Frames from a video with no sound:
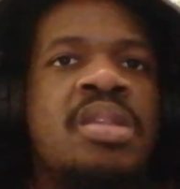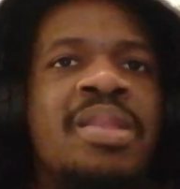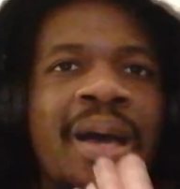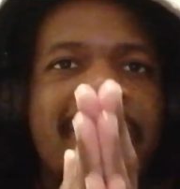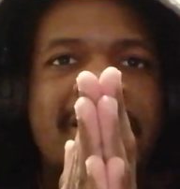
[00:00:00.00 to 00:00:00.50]

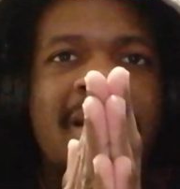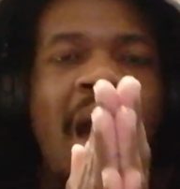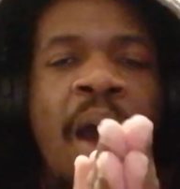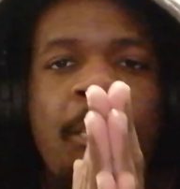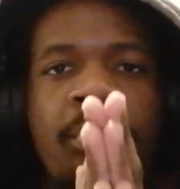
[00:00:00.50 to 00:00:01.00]
that
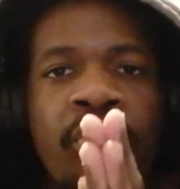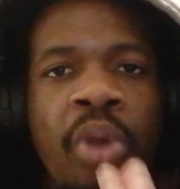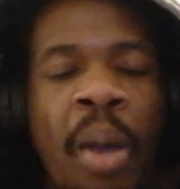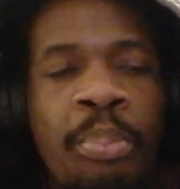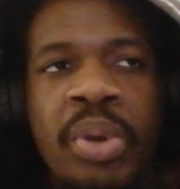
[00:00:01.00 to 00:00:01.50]
a,
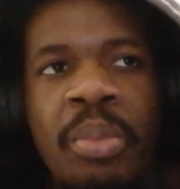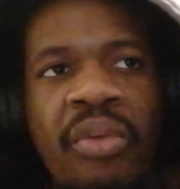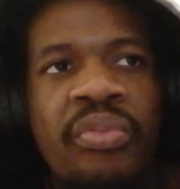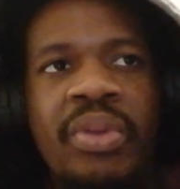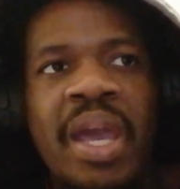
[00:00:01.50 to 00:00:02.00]
a brim
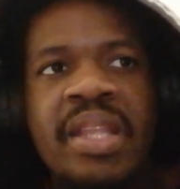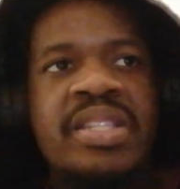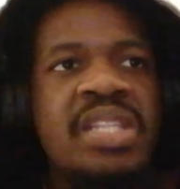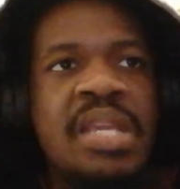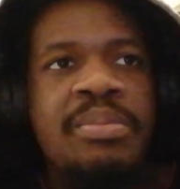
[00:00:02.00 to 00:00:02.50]
of light
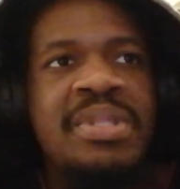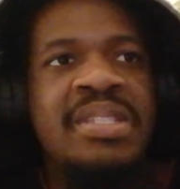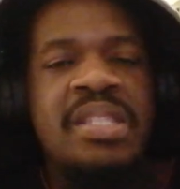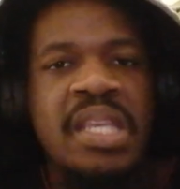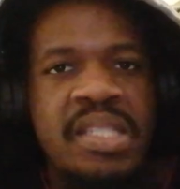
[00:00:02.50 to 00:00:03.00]

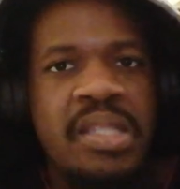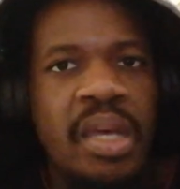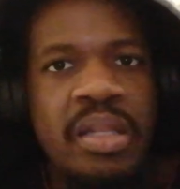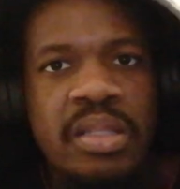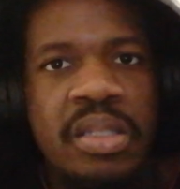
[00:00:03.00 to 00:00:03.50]
seems
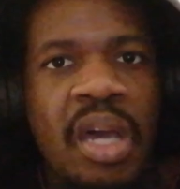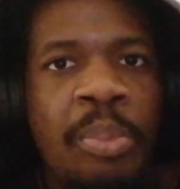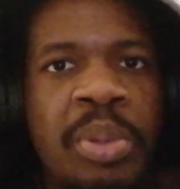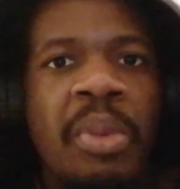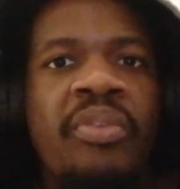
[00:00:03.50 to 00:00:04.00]
distant. A
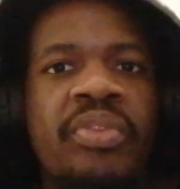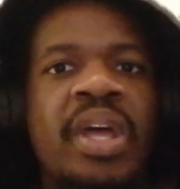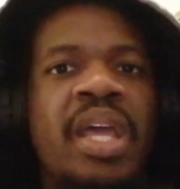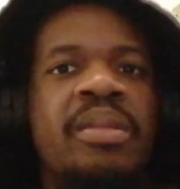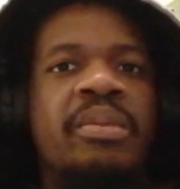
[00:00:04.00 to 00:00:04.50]
brim of
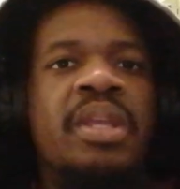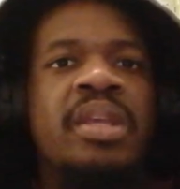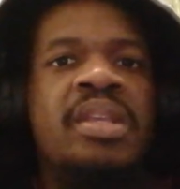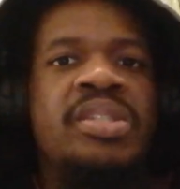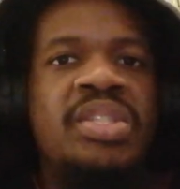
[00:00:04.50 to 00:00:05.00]
light
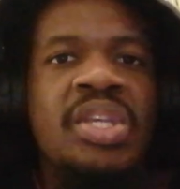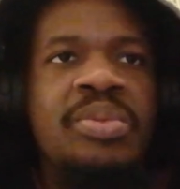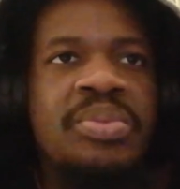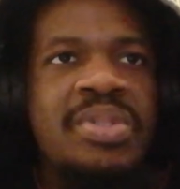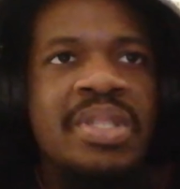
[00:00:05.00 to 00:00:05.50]

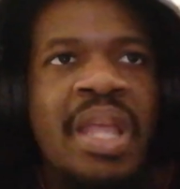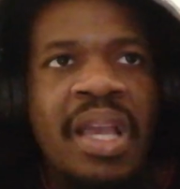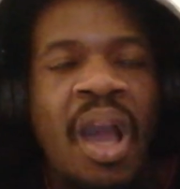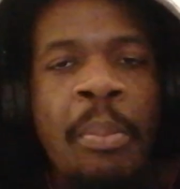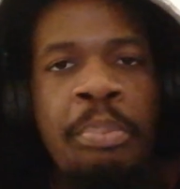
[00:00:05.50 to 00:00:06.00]
seems
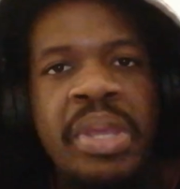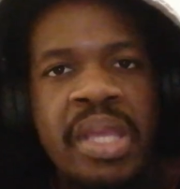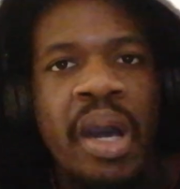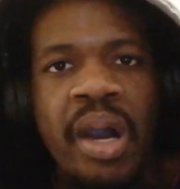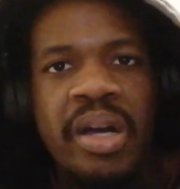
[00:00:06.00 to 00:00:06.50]
like a
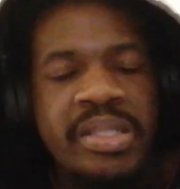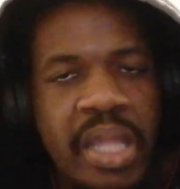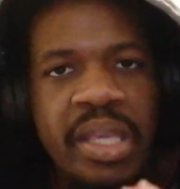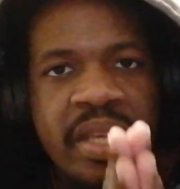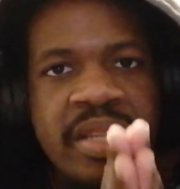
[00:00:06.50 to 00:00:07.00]
big ox,
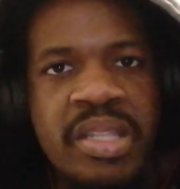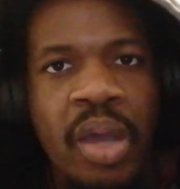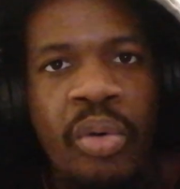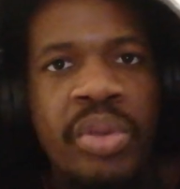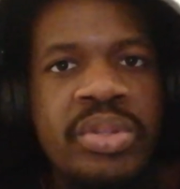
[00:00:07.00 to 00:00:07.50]
like he's
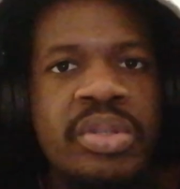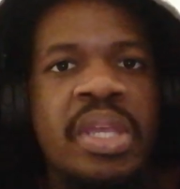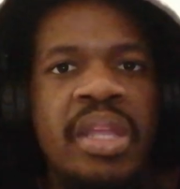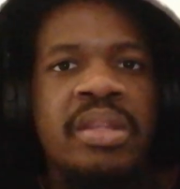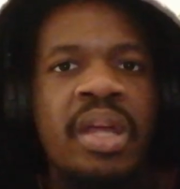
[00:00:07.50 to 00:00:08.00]
not going to
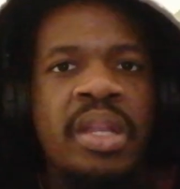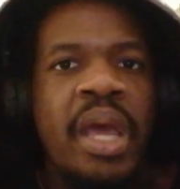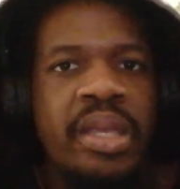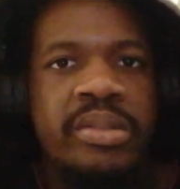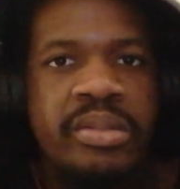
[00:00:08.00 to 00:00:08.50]
get that
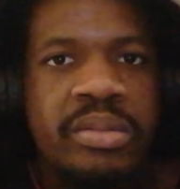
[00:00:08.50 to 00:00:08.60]
light.